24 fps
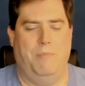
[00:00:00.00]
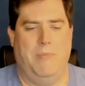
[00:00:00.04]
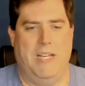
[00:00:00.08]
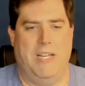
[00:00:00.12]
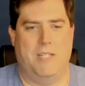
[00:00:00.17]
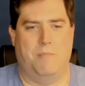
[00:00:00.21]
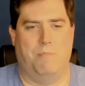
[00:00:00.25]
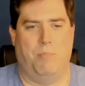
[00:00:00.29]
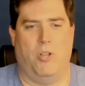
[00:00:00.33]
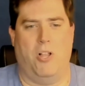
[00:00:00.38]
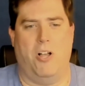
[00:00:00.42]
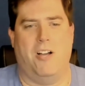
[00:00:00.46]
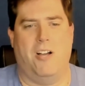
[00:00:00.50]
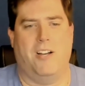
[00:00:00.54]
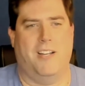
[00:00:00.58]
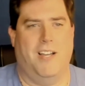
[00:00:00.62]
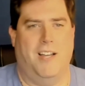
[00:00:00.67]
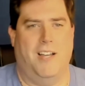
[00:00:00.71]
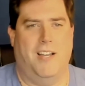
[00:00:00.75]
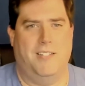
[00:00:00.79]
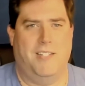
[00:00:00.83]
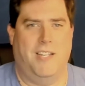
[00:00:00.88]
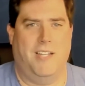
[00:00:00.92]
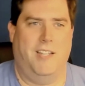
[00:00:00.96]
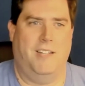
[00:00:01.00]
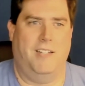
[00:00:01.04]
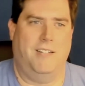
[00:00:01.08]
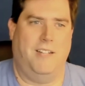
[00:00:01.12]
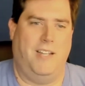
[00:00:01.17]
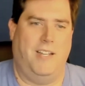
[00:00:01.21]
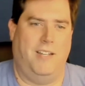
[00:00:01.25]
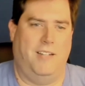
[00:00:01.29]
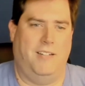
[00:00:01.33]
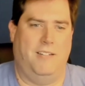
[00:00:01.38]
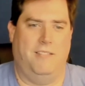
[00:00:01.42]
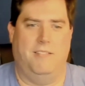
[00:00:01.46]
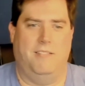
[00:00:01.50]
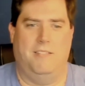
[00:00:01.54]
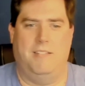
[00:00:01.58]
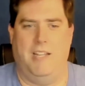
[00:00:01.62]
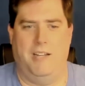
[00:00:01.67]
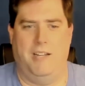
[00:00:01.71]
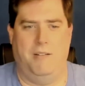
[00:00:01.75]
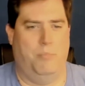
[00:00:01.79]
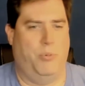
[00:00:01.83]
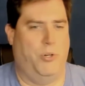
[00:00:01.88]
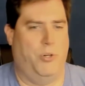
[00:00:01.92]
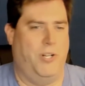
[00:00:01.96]
as blog content
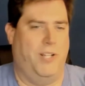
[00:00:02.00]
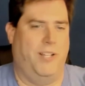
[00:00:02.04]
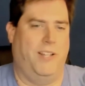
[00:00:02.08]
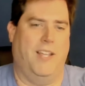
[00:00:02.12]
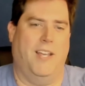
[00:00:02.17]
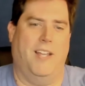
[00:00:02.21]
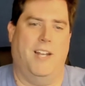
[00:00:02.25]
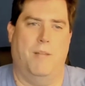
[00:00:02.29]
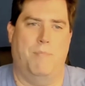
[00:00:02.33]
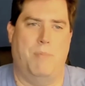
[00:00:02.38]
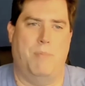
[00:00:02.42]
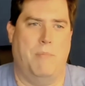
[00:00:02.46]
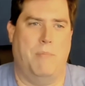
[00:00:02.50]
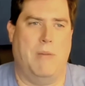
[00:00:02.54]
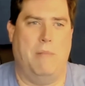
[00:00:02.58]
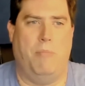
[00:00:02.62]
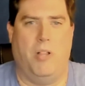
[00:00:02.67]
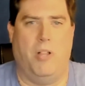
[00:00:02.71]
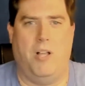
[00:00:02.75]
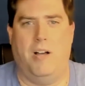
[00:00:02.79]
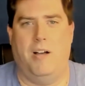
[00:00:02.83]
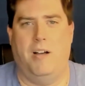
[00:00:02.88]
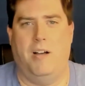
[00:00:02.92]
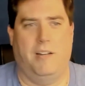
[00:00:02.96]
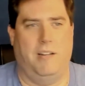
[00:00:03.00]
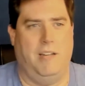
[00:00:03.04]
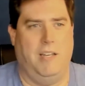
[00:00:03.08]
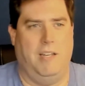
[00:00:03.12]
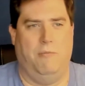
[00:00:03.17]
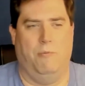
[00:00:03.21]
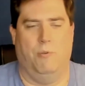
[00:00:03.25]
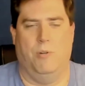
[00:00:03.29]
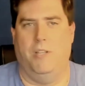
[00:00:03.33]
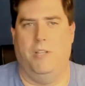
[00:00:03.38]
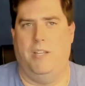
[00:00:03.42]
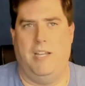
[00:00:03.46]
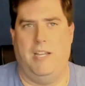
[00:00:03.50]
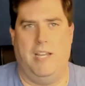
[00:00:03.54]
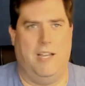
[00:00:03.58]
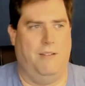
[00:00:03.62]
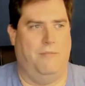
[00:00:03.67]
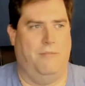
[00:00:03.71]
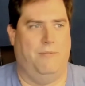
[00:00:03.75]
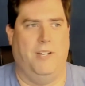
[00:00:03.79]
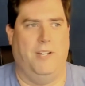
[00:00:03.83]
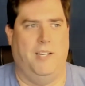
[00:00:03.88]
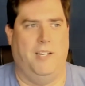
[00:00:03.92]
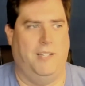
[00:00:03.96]
and putting that up in my blog, and really
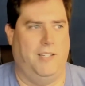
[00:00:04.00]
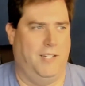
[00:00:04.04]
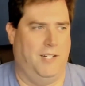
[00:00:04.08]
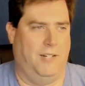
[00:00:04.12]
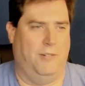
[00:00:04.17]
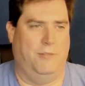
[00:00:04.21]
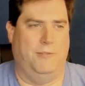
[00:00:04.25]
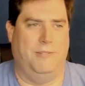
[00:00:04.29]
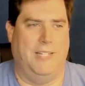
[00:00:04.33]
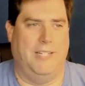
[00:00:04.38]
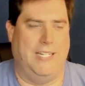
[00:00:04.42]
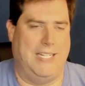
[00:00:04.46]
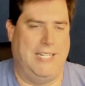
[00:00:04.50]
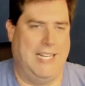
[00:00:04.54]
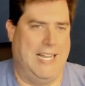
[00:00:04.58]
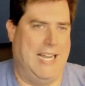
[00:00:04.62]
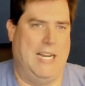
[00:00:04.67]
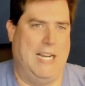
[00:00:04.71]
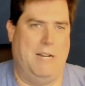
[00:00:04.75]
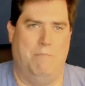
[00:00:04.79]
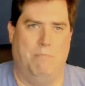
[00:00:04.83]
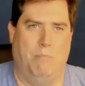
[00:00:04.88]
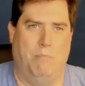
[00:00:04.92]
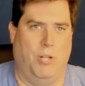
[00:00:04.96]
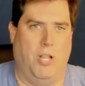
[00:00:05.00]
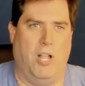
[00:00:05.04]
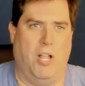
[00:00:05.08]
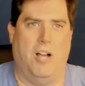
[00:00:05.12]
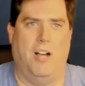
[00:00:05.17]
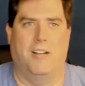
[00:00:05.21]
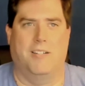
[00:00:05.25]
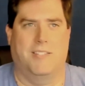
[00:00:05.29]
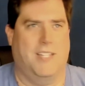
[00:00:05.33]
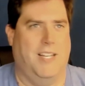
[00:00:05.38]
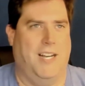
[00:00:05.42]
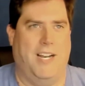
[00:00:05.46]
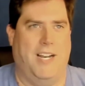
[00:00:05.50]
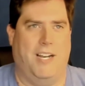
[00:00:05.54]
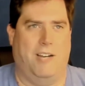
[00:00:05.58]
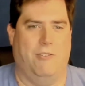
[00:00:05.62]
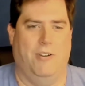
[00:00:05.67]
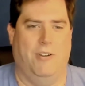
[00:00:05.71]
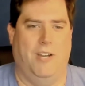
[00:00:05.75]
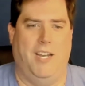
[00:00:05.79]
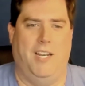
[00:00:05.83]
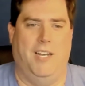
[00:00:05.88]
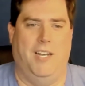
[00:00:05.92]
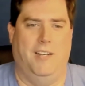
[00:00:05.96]
have like 9 blogs that I
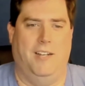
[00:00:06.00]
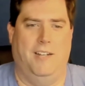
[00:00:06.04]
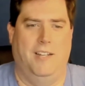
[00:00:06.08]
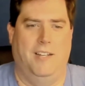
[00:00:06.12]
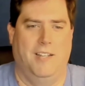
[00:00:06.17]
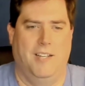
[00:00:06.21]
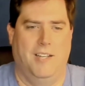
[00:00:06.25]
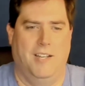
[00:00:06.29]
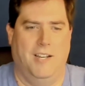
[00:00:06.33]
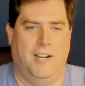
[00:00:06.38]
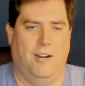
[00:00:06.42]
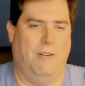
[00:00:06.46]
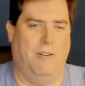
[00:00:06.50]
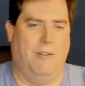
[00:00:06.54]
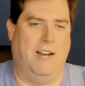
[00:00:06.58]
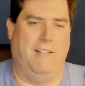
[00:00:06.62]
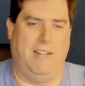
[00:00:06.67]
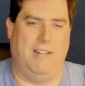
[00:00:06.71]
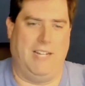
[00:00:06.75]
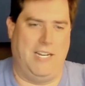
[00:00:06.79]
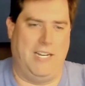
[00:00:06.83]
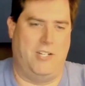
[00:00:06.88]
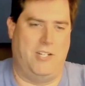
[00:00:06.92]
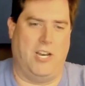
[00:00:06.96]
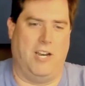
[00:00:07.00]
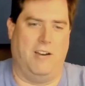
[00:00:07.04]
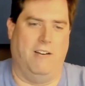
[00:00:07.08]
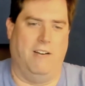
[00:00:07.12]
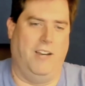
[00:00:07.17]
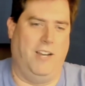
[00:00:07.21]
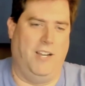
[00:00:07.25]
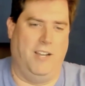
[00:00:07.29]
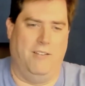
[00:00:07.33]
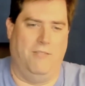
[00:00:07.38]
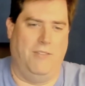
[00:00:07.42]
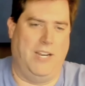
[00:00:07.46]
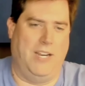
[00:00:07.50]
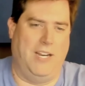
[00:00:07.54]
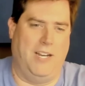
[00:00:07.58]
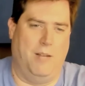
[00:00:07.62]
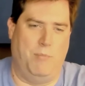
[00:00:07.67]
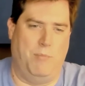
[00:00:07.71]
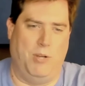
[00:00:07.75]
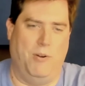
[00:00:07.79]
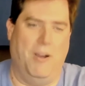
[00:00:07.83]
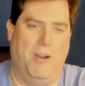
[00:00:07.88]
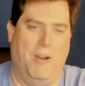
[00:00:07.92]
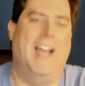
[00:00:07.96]
created around each area of
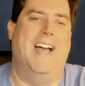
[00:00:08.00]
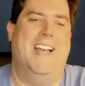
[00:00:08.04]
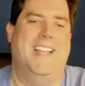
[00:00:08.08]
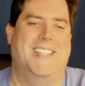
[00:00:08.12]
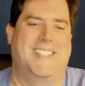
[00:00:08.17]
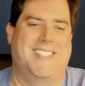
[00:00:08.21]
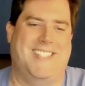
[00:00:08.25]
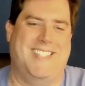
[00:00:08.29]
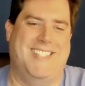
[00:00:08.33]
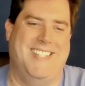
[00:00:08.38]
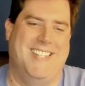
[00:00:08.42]
AWS